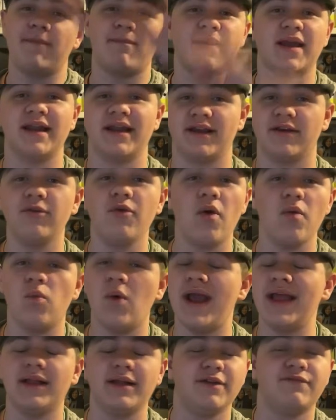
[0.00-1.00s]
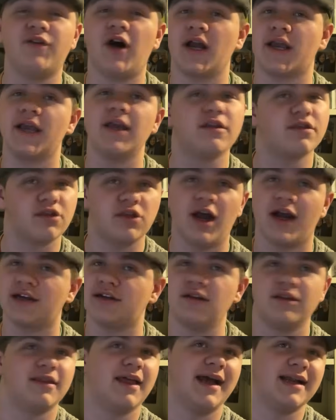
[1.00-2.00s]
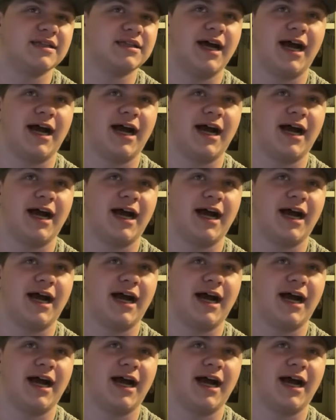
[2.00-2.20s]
I'm kidding. Wayland fucking sucked at that